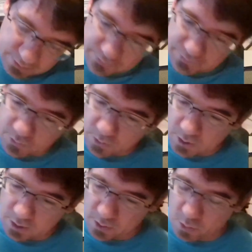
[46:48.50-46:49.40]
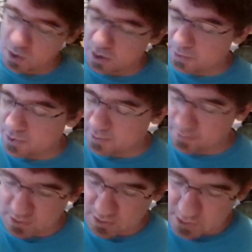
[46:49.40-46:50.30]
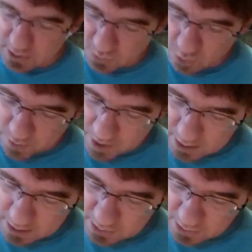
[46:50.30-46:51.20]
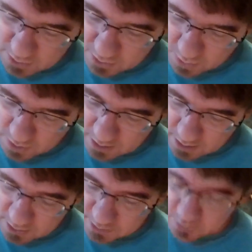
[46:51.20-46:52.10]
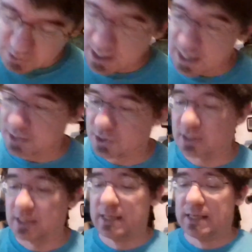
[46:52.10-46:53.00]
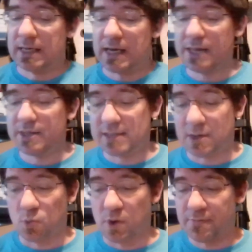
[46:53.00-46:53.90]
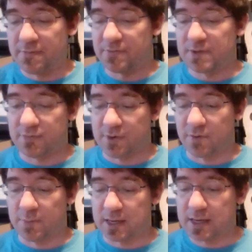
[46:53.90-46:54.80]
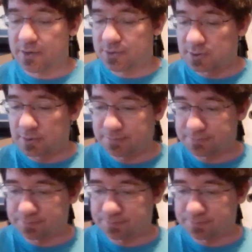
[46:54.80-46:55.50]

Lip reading: for Wilbur, because it's his robot and he's also the one that carries the most cash. And then down 150 for everybody else.